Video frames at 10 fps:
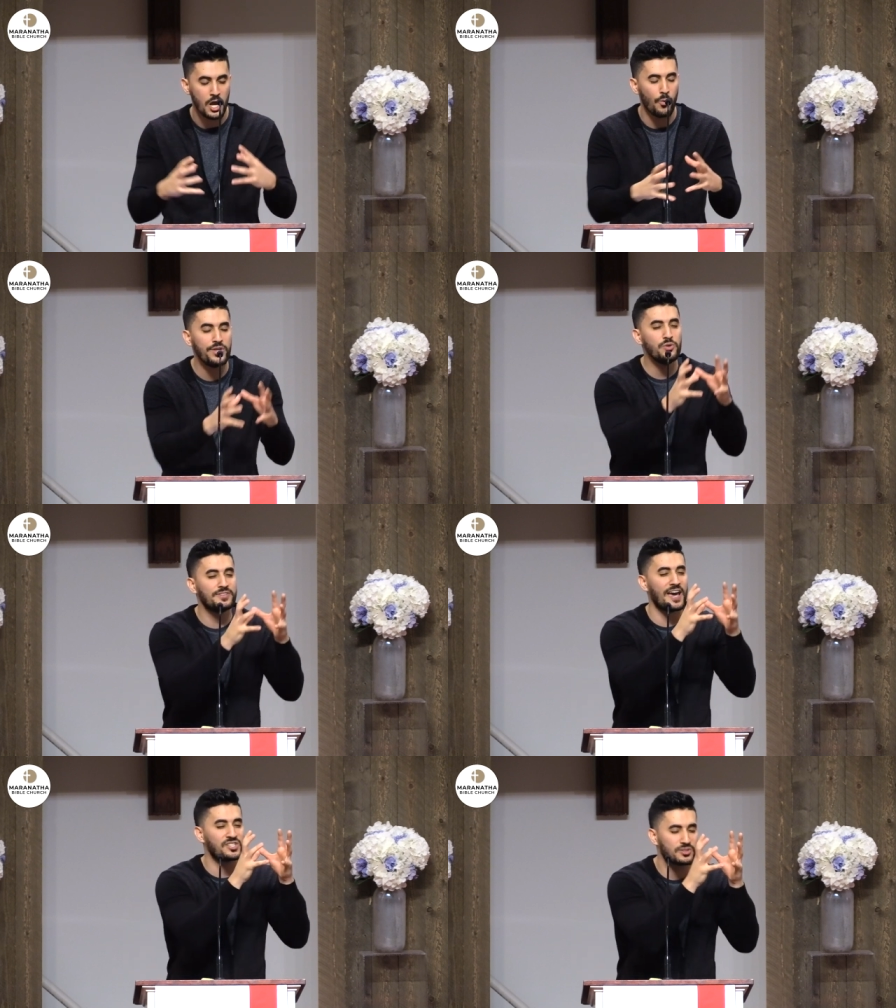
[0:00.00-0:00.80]
When you
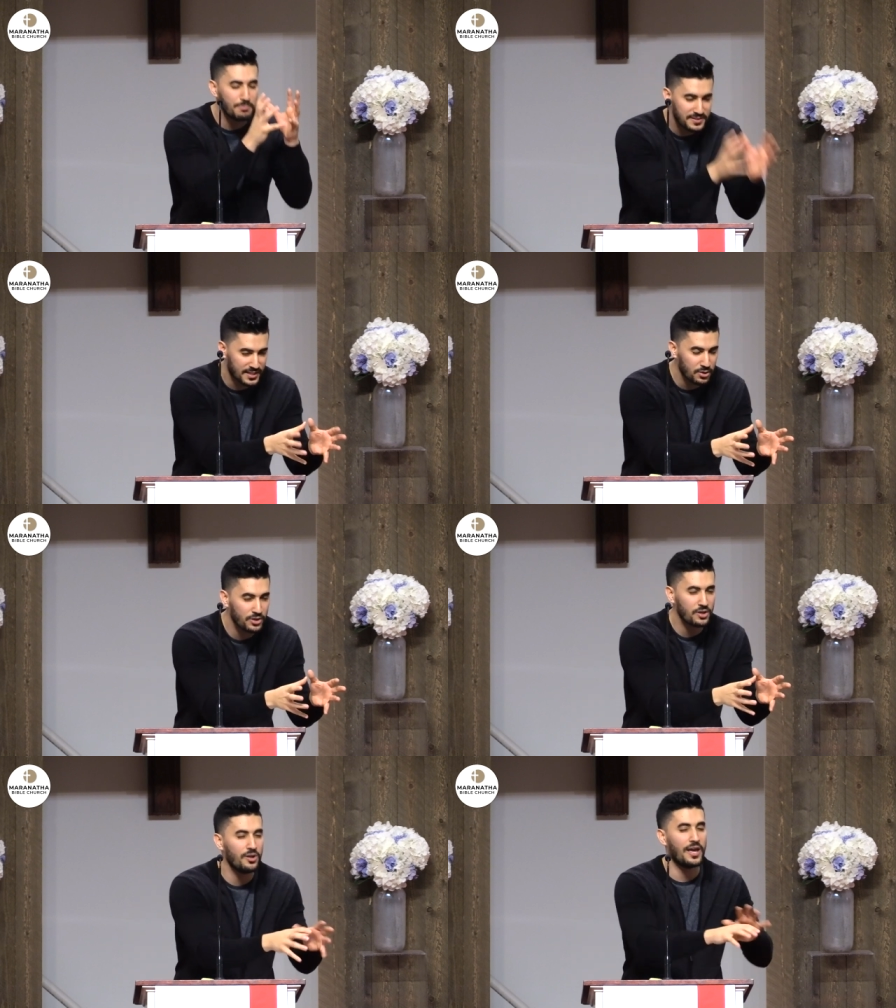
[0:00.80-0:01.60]
test
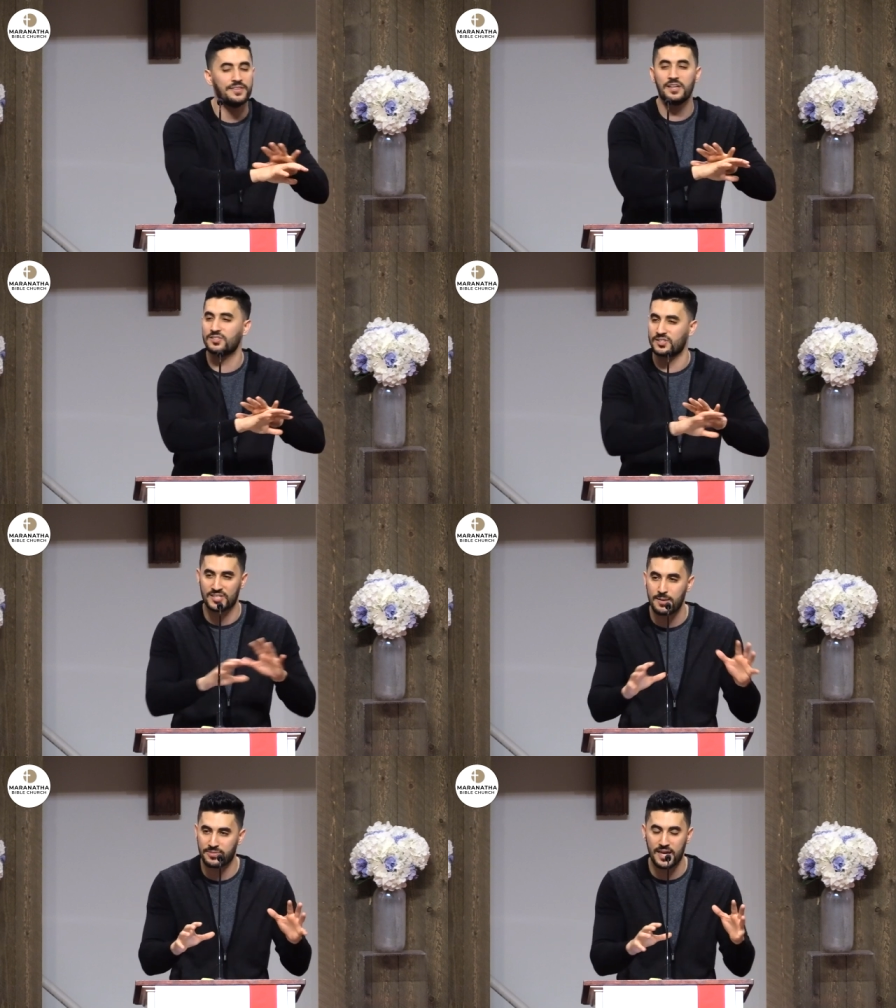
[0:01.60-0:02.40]
material, it does the
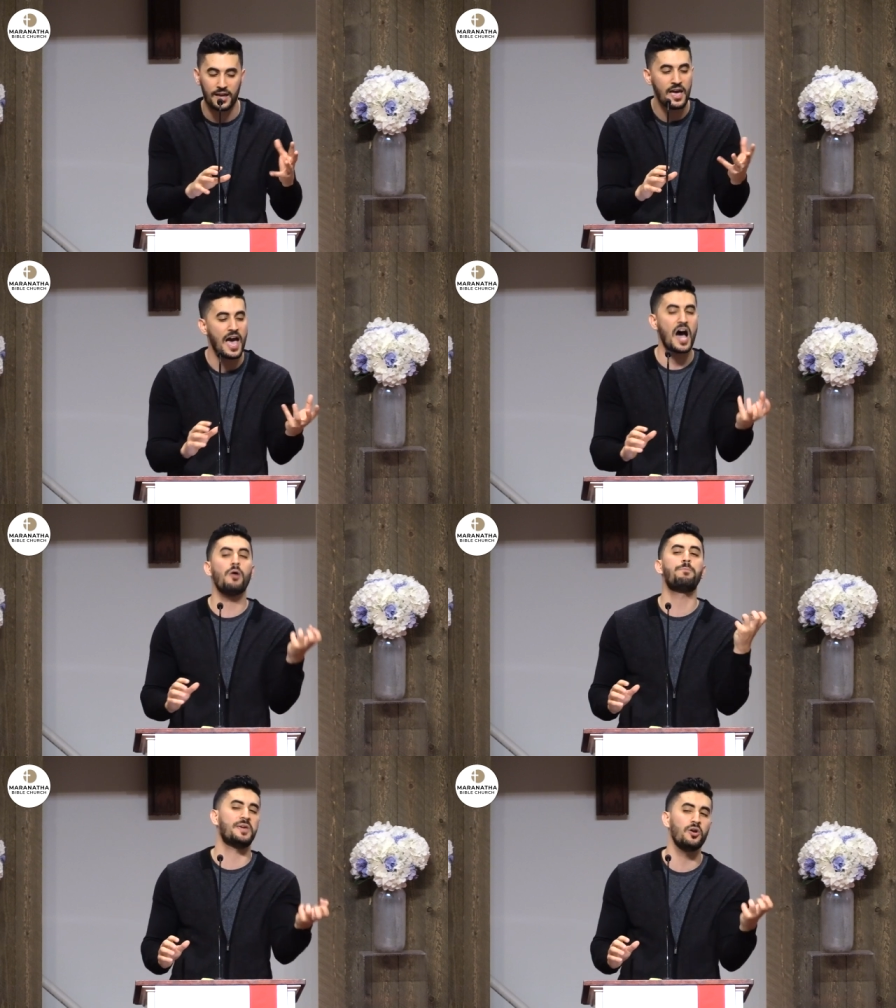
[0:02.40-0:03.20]
same thing.
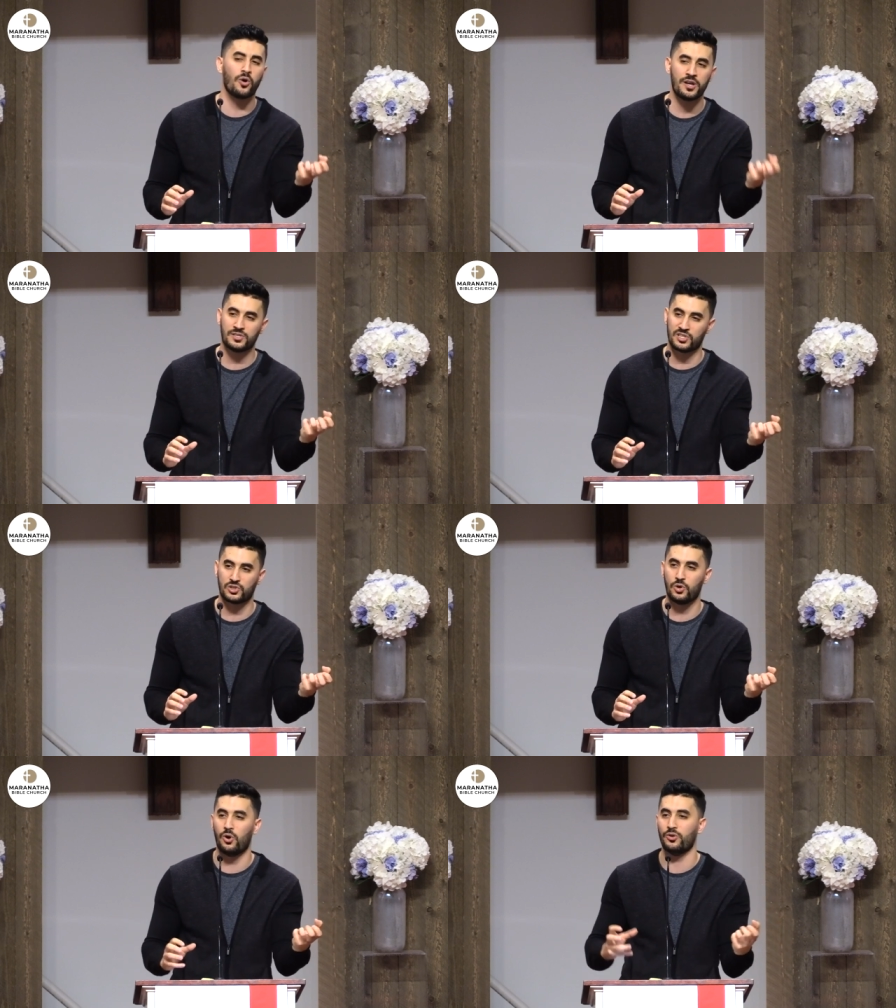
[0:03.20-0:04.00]
How pure is
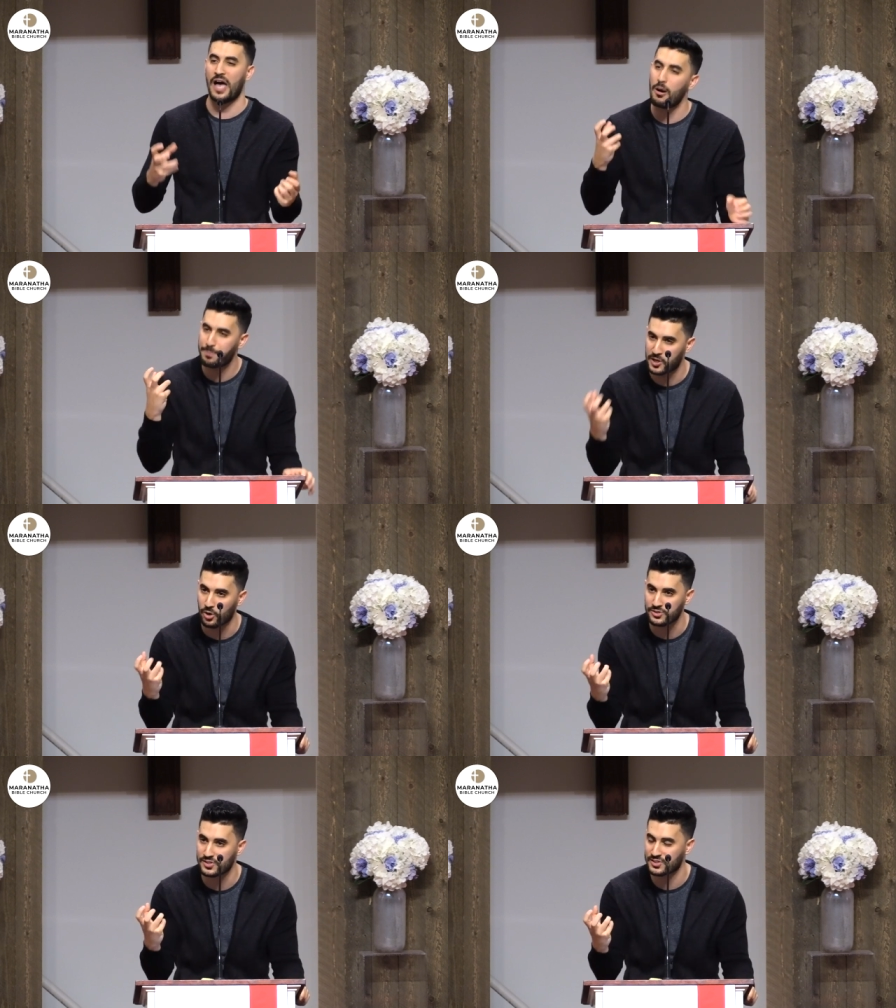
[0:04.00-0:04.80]
this gold? How
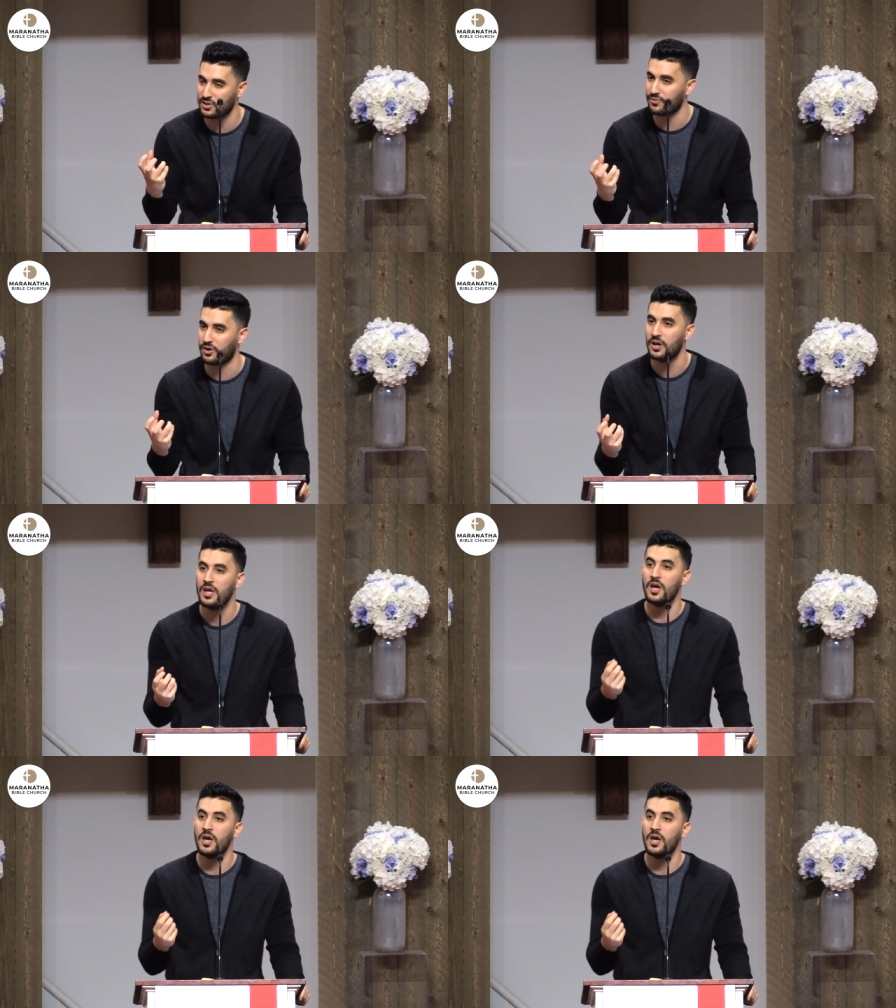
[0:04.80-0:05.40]
pure is this silver?